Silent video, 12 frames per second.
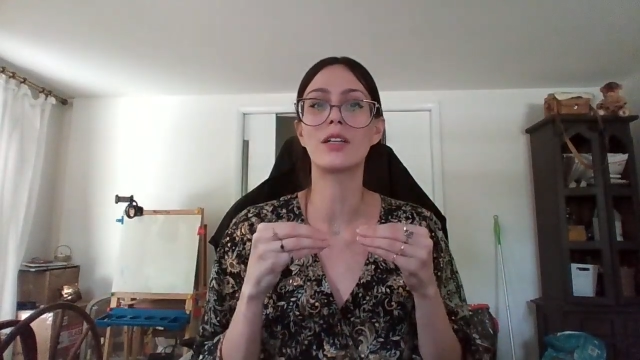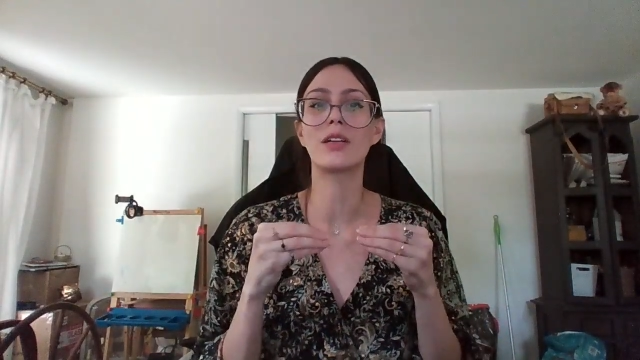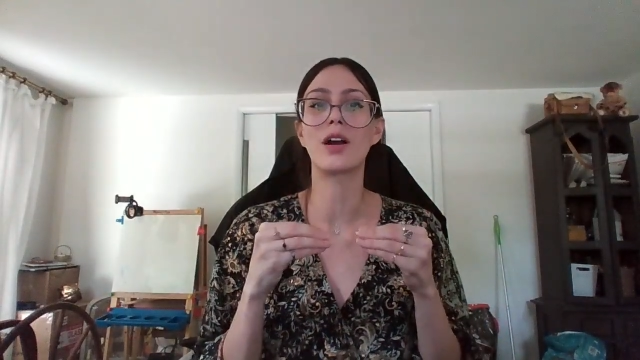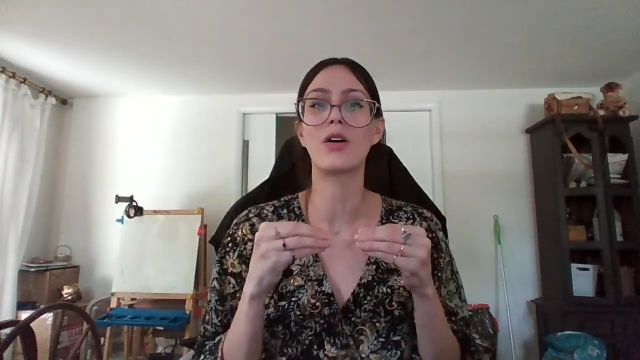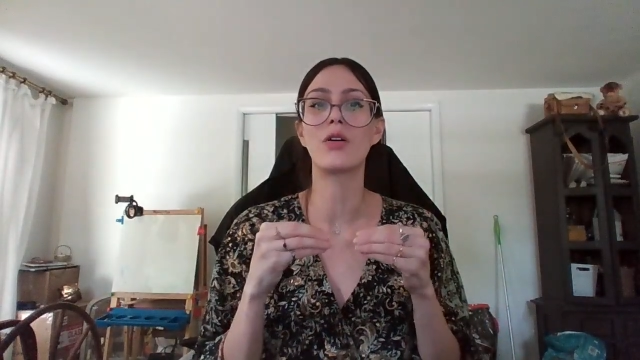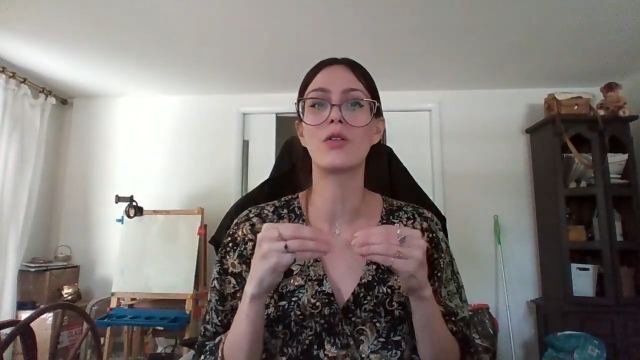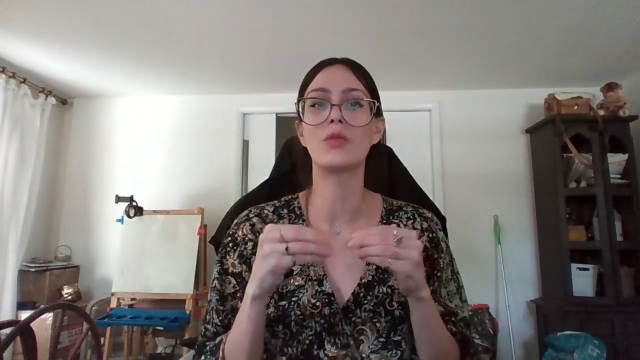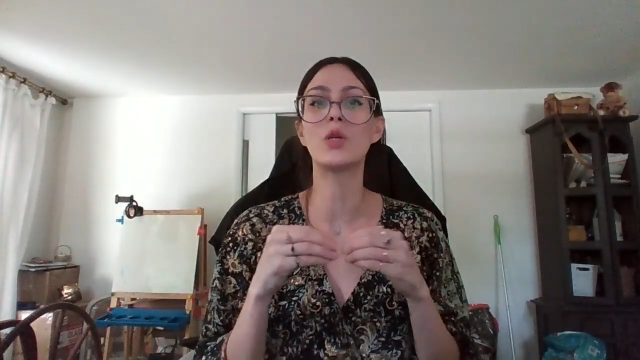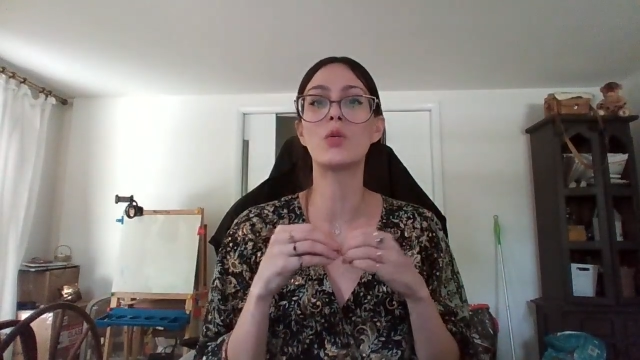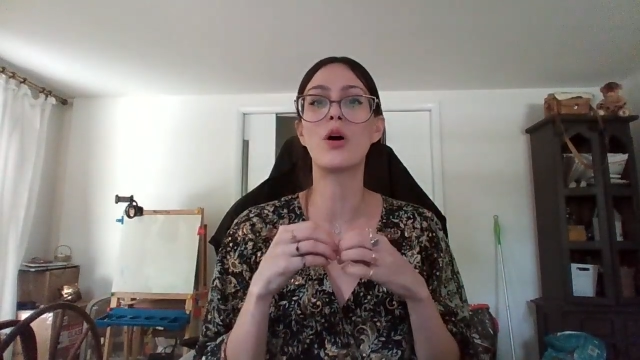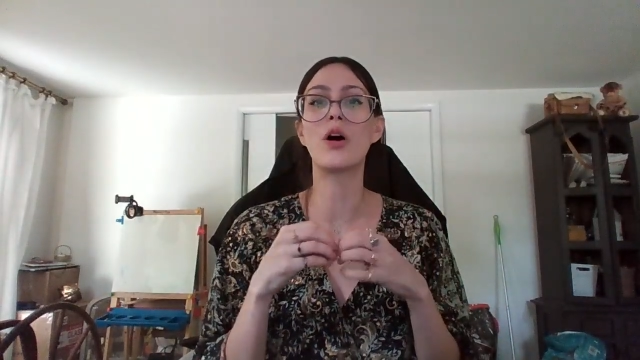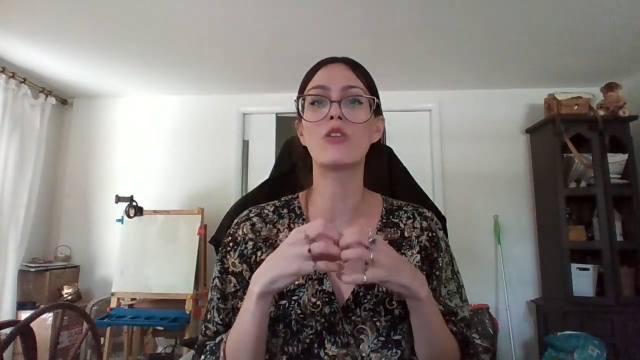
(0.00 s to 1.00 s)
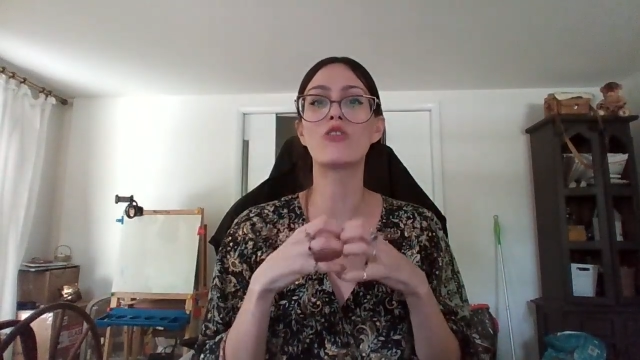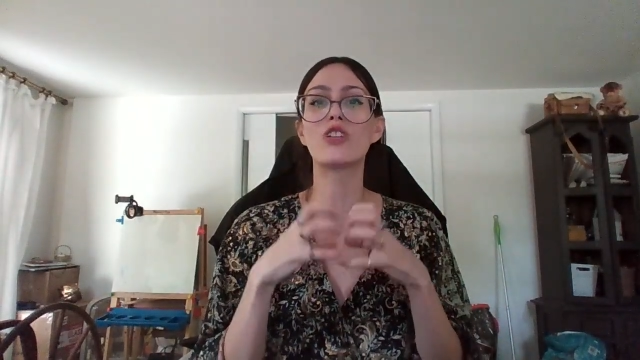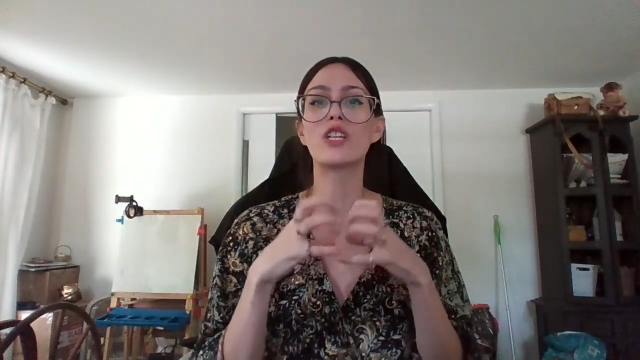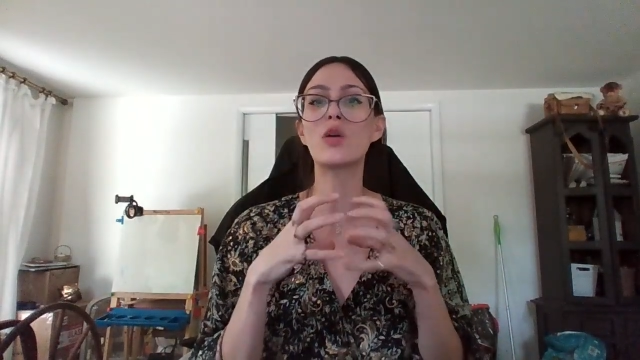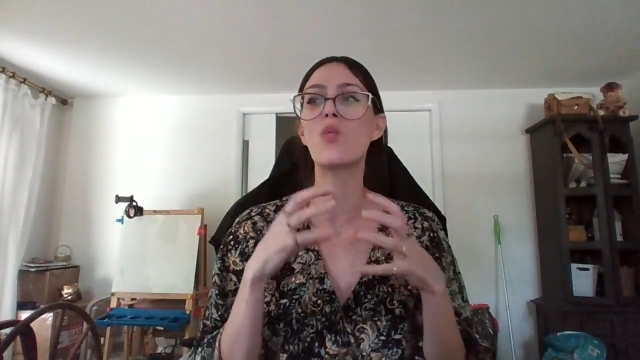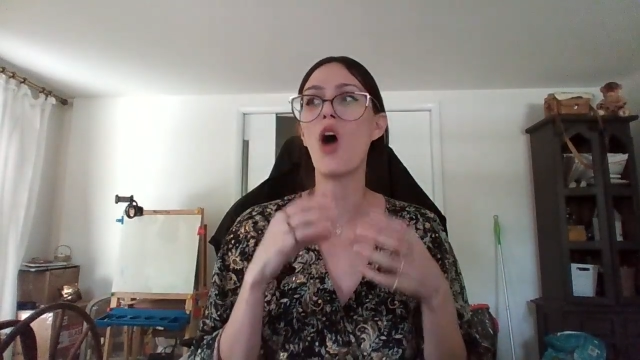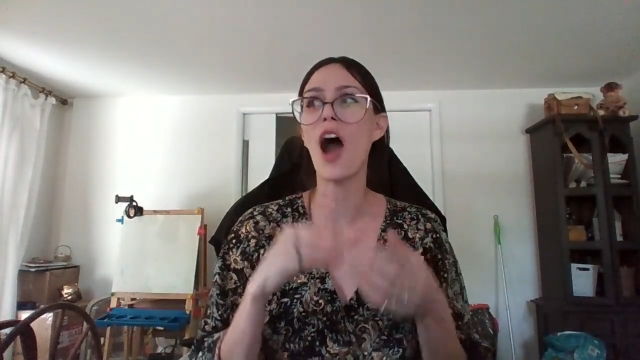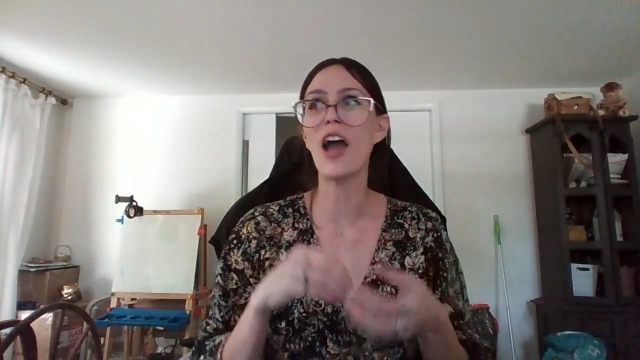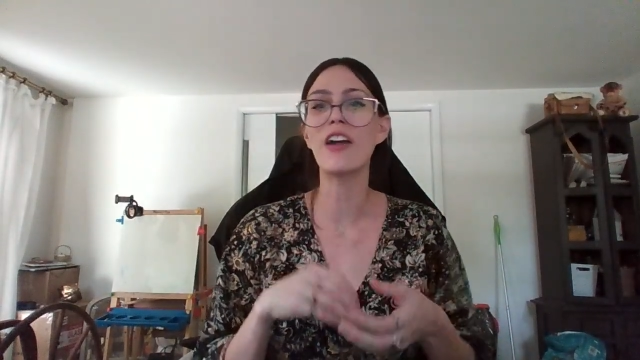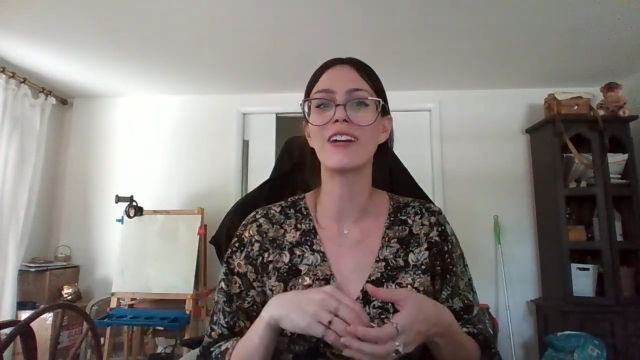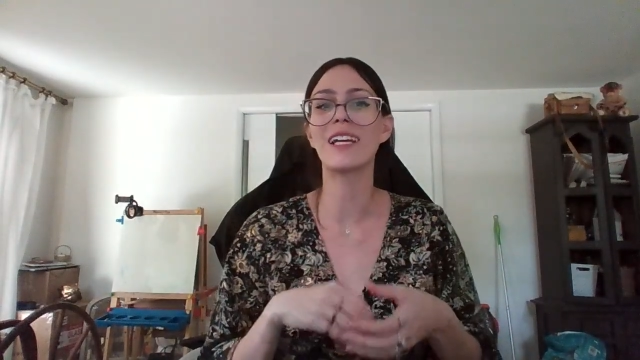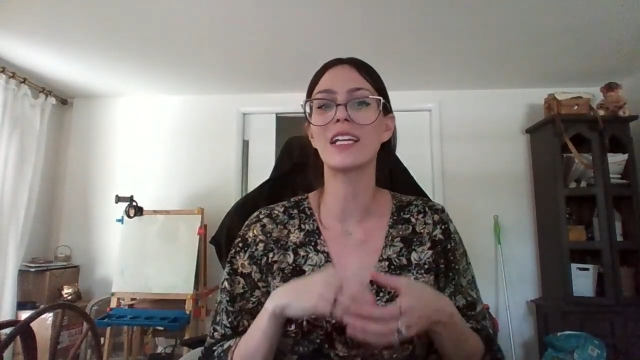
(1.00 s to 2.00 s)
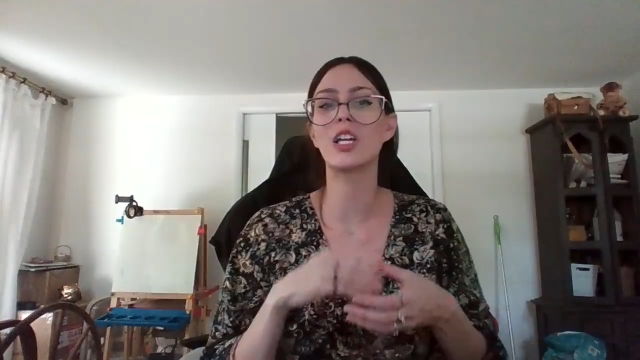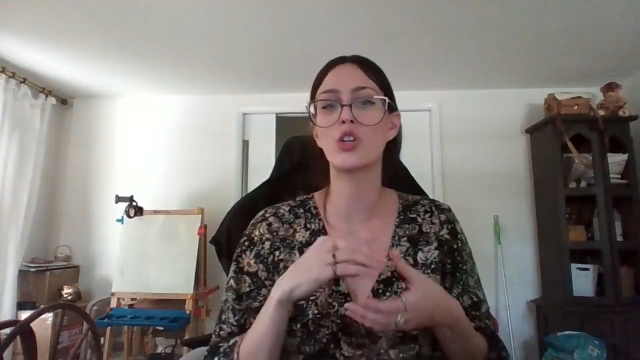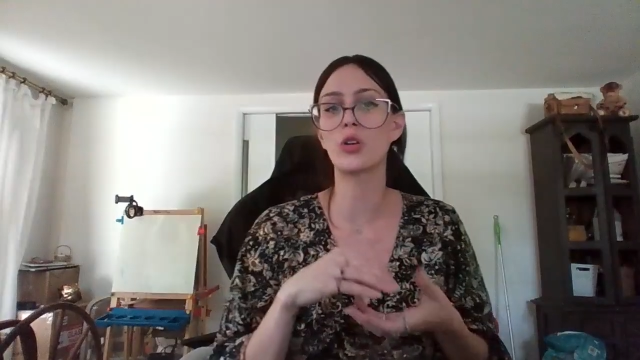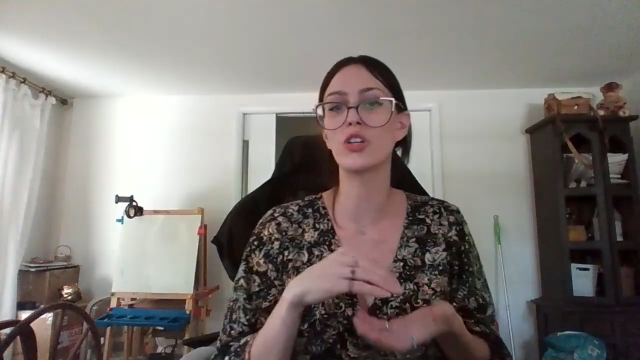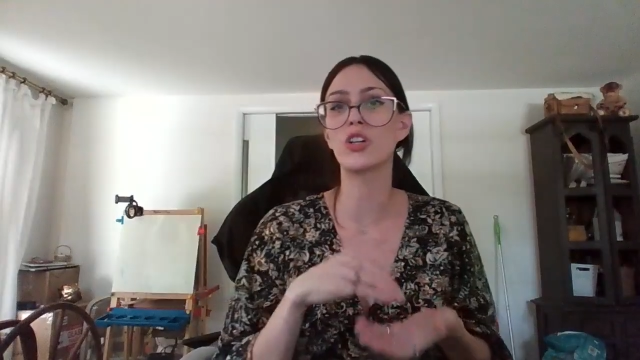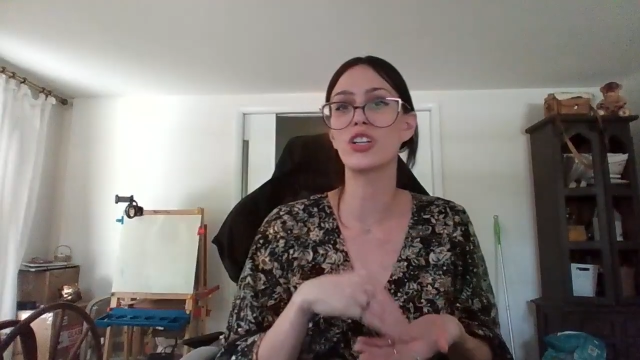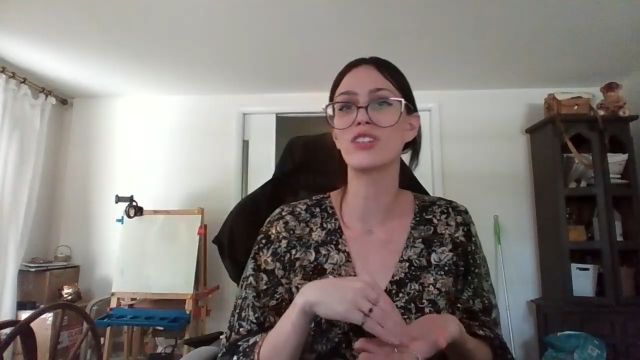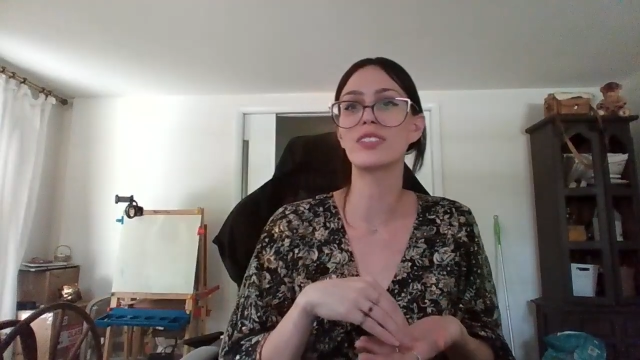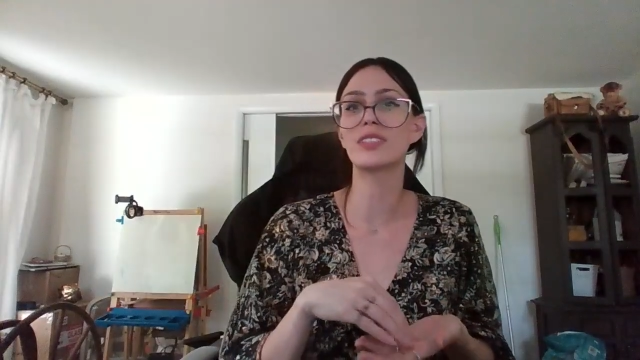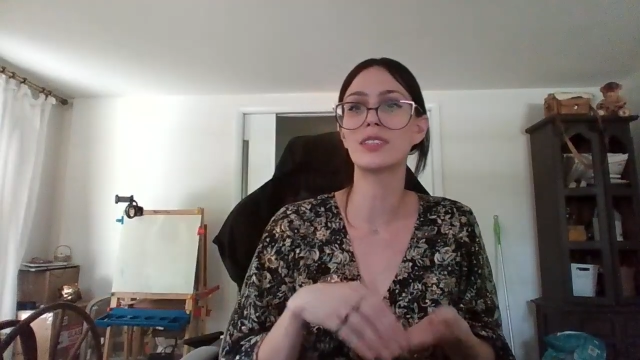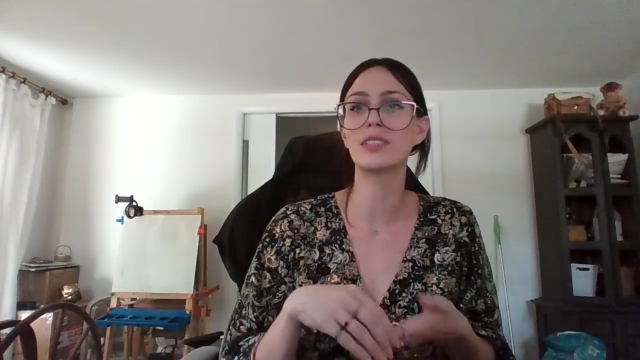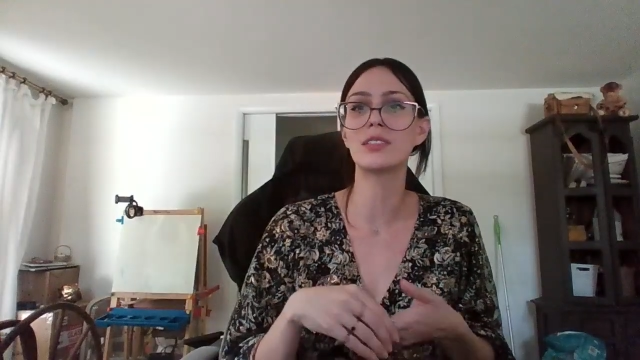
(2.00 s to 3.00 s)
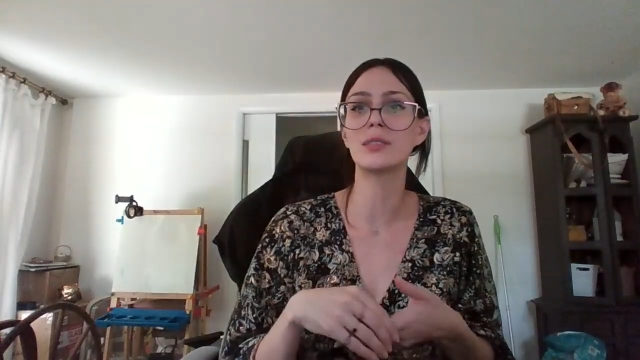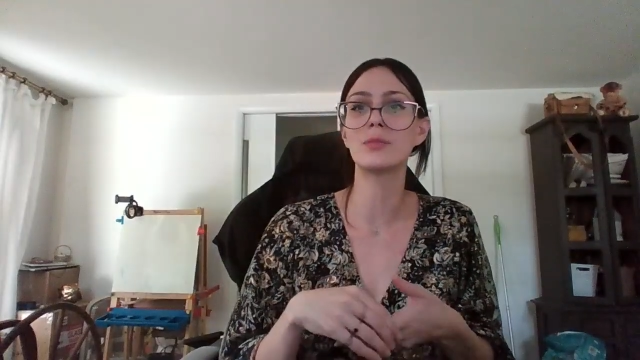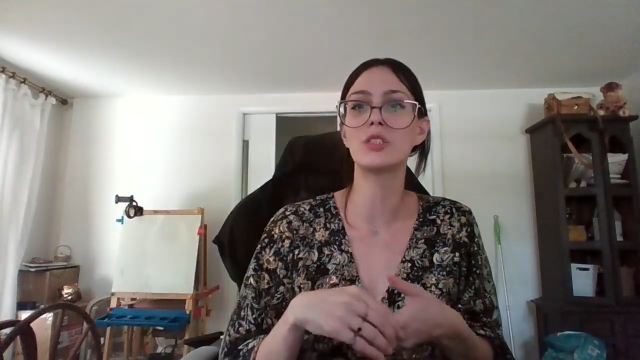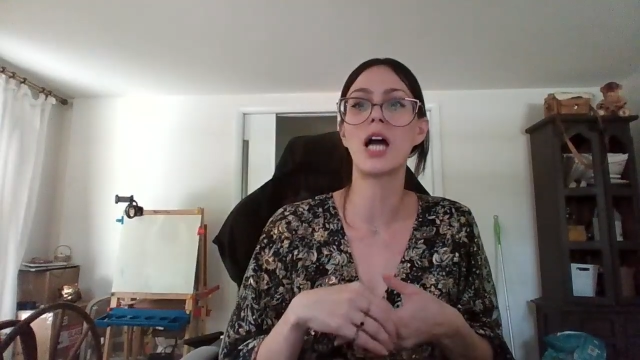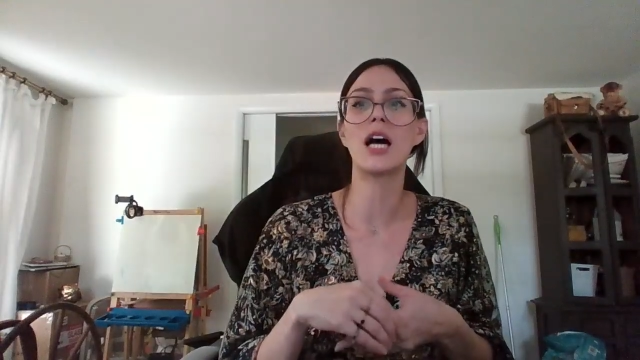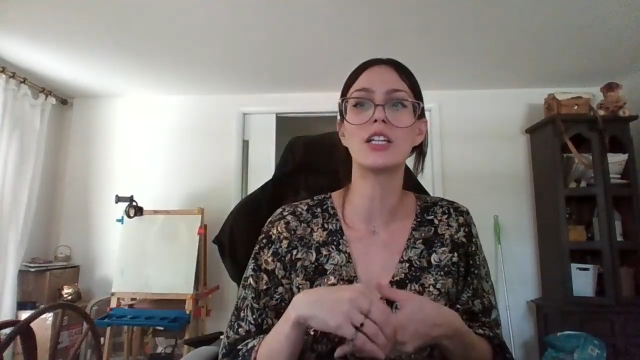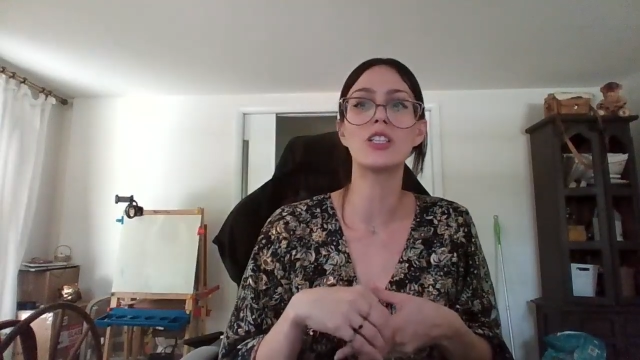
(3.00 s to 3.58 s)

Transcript: You are rewiring your nervous system to